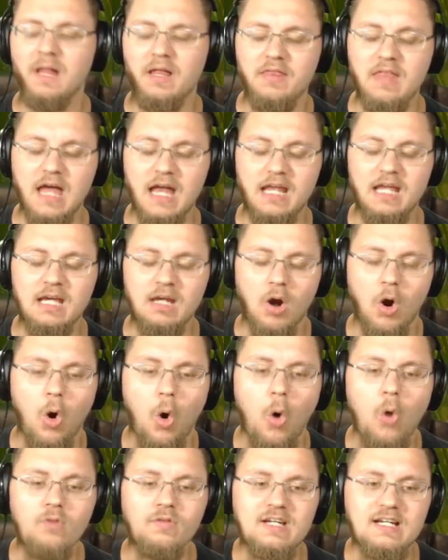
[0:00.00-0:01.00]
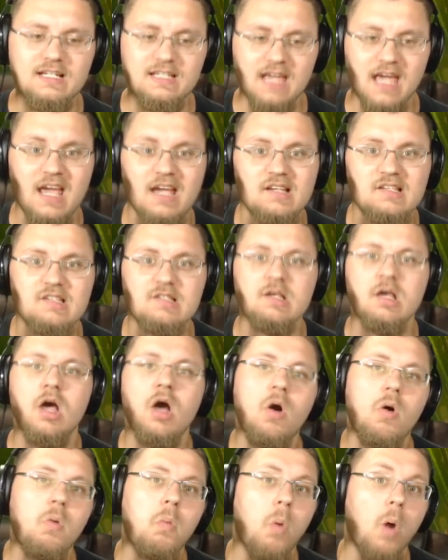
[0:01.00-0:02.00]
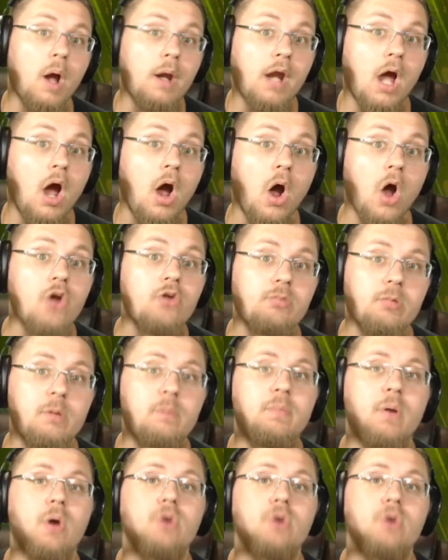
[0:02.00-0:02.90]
that it only takes 100